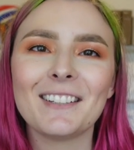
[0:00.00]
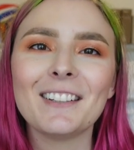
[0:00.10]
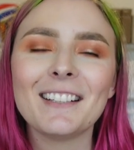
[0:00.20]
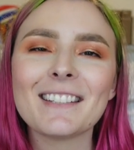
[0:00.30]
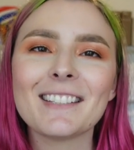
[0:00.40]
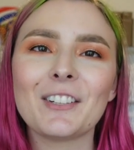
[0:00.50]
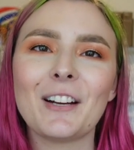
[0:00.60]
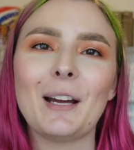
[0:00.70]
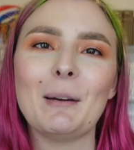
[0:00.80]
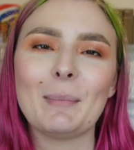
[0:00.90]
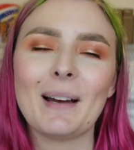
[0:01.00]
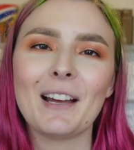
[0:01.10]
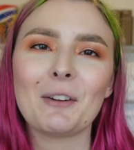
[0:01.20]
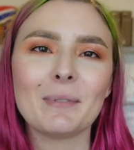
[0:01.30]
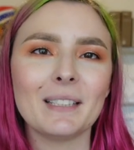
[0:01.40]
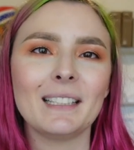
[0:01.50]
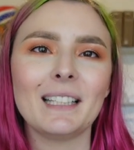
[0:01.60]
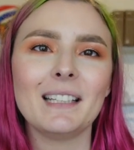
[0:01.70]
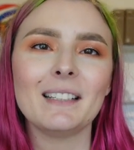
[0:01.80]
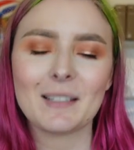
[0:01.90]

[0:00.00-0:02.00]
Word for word: on Instagram by a really